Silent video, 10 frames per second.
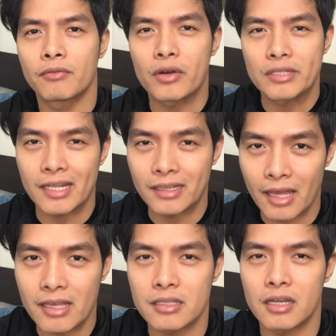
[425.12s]
for
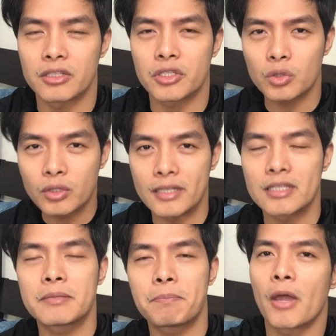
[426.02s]
Centennial
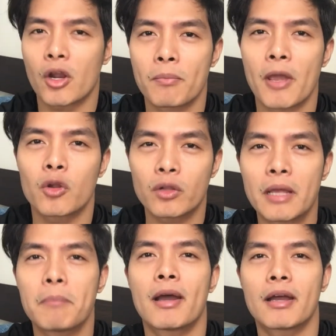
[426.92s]
students, pero meron
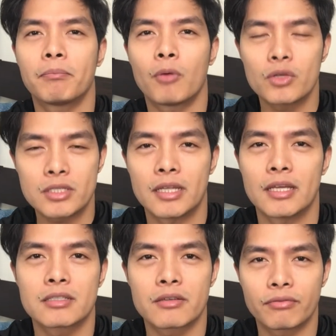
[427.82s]
din mga
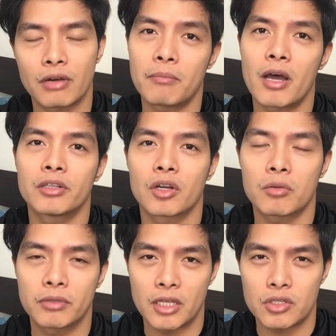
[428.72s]
postings from other
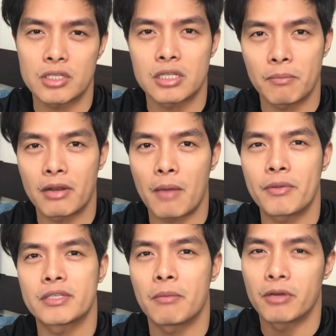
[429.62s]
accommodations na
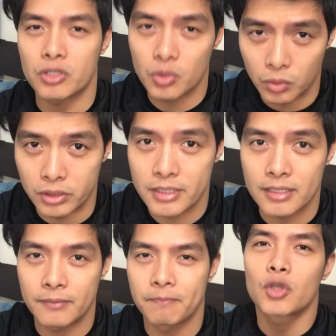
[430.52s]
malapit sa ibang
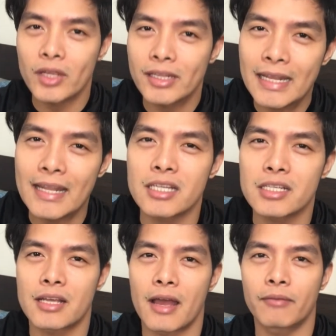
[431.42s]
schools. So, hindi lang
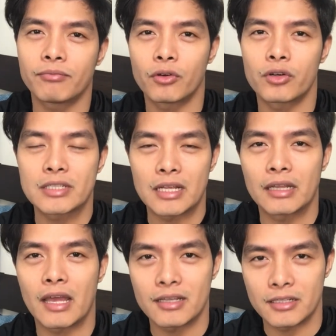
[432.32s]
siya for
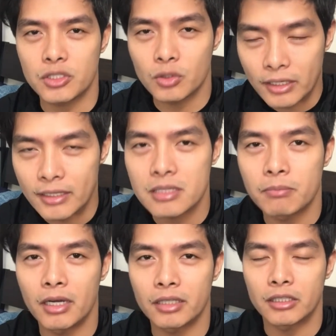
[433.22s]
Centennial students,
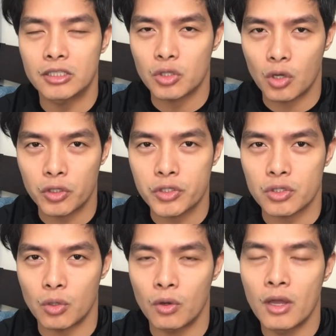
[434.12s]
but it's
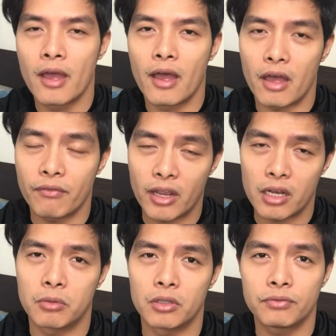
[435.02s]
also
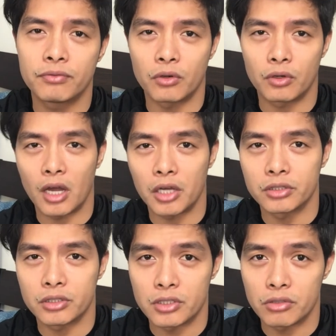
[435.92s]
available for
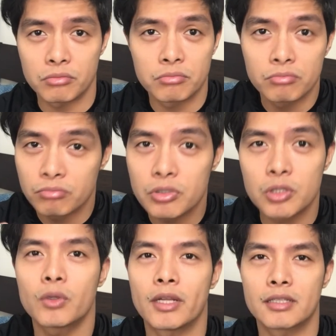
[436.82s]
other
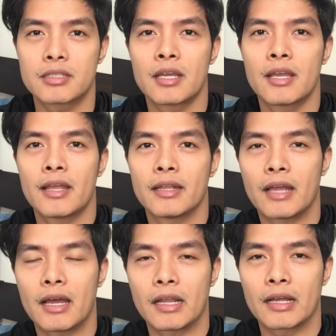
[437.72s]
students
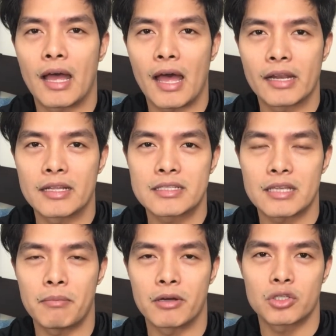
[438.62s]
na nag-aaral
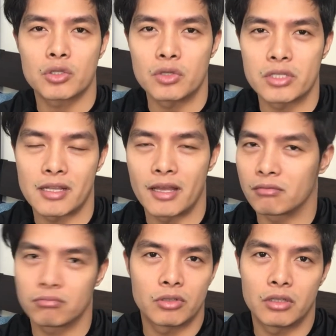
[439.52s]
sa ibang schools
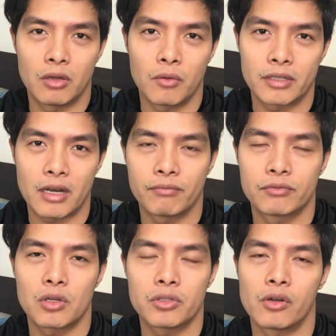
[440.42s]
like the one that I've
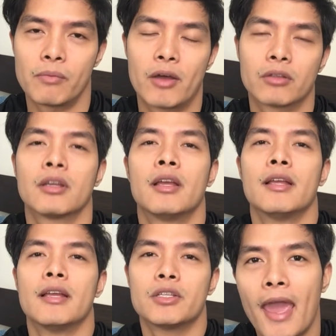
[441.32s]
told you about.
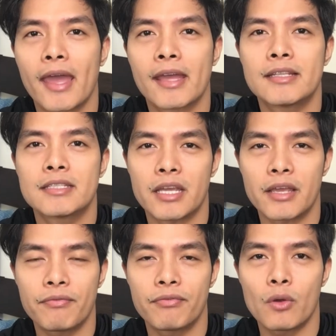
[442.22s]
And
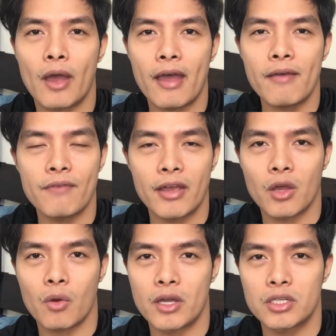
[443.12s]
if you have
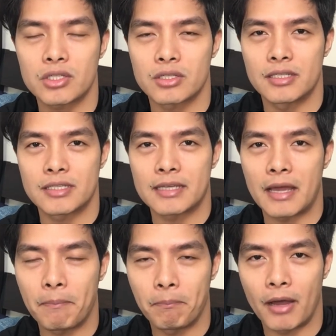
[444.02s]
any questions
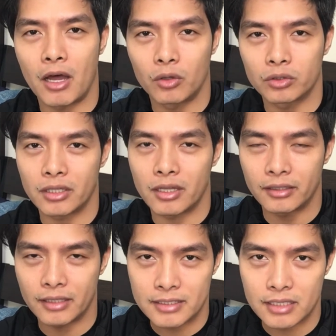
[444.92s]
about
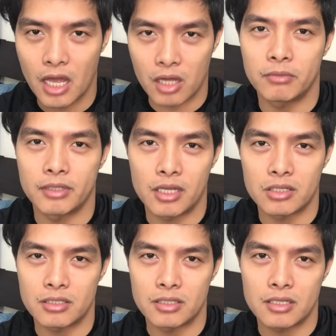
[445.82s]
these
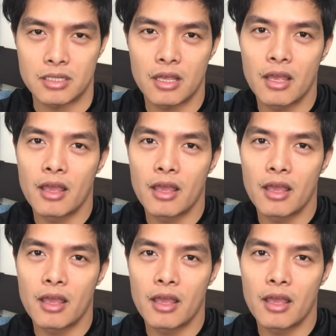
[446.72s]
accommodations